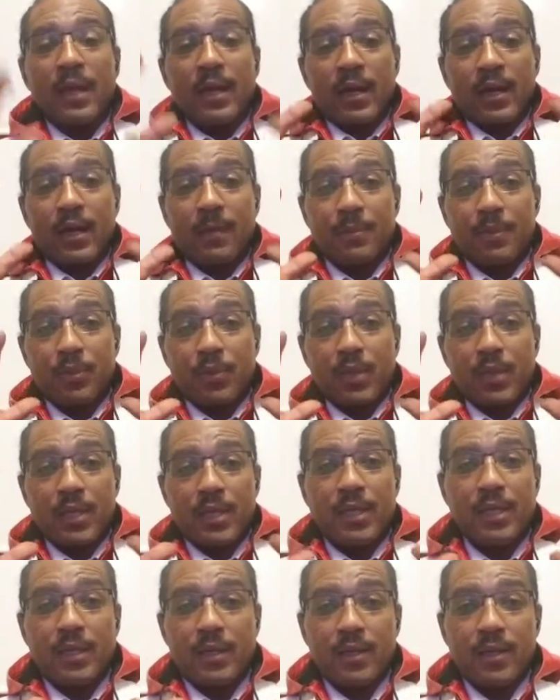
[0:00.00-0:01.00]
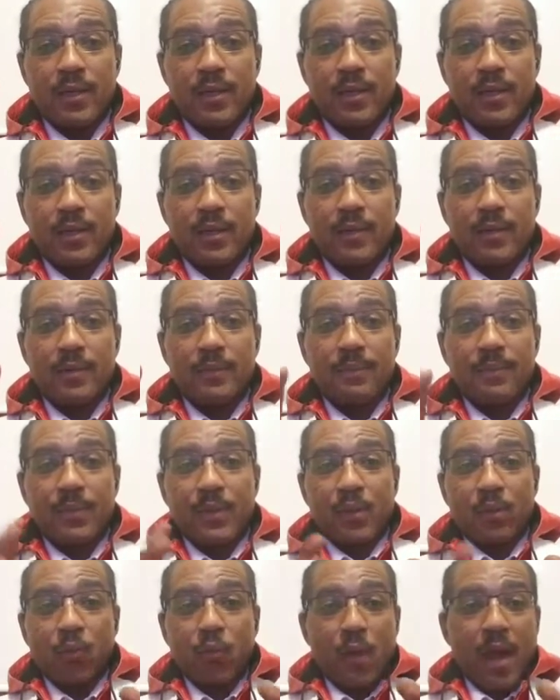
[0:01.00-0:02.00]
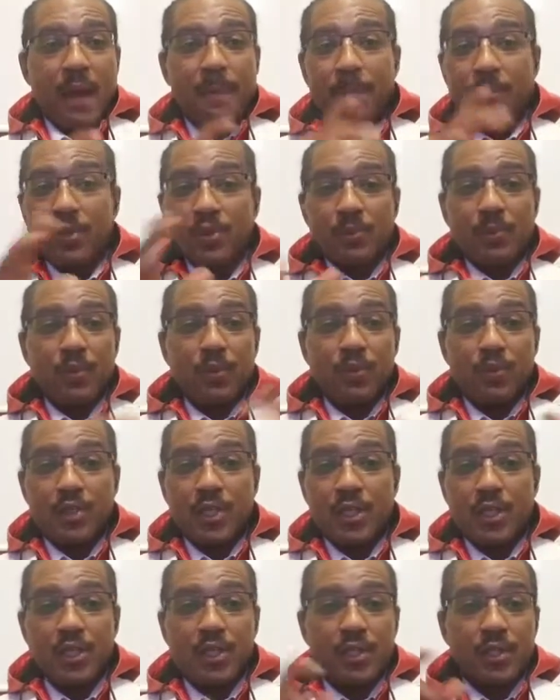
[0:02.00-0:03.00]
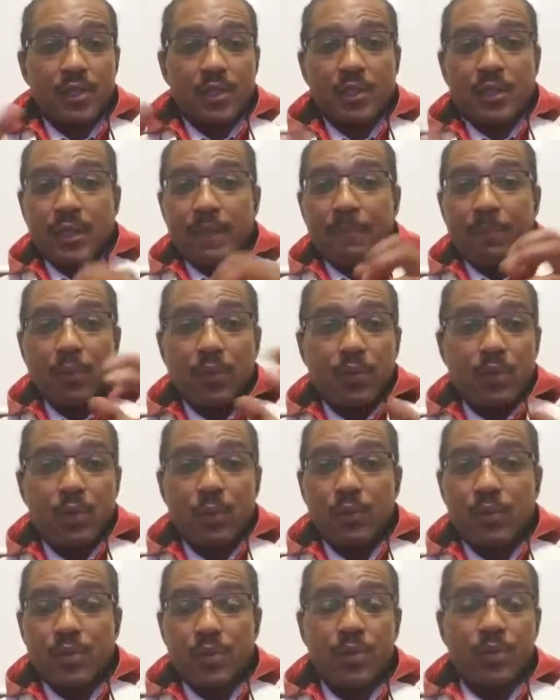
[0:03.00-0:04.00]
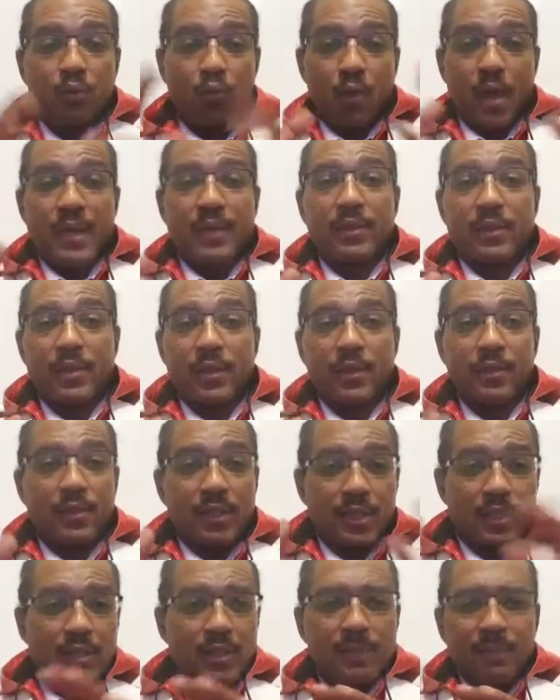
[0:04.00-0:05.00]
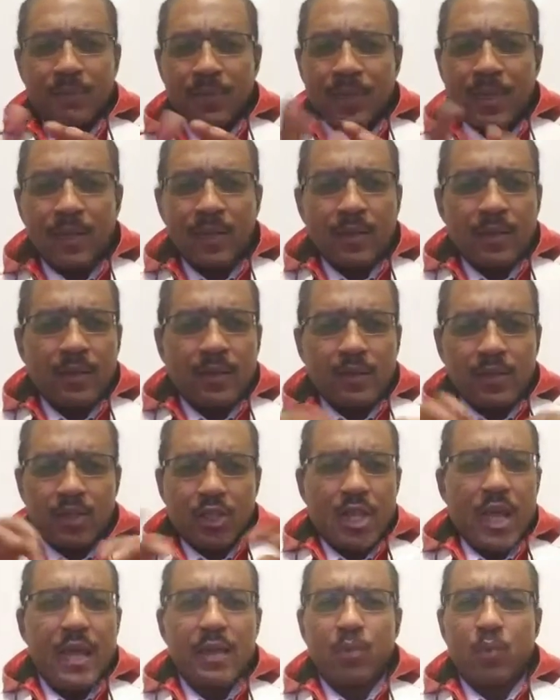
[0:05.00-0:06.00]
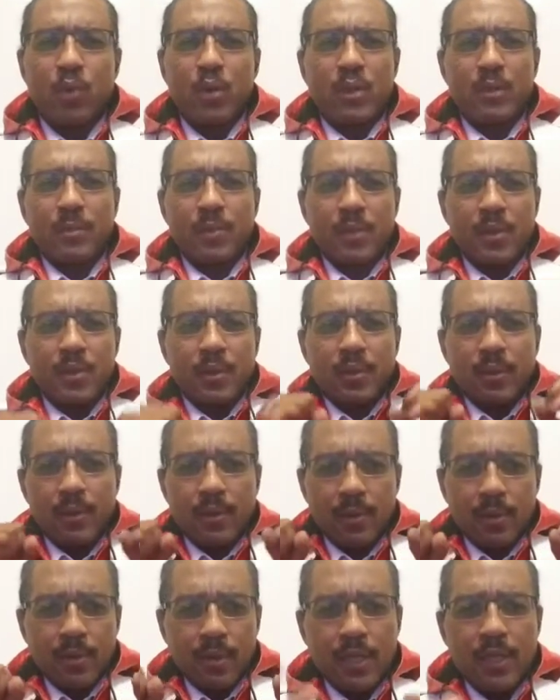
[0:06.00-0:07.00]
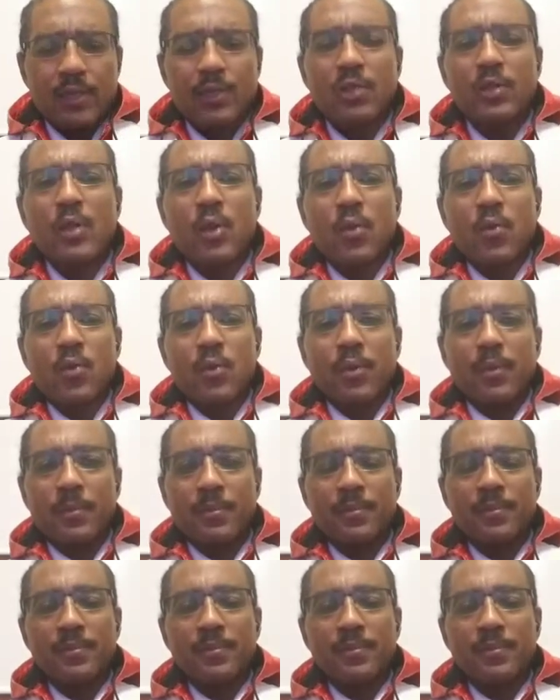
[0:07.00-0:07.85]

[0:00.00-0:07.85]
You can get rappers, musicians, producers right there. Just chat with them. Get to know them.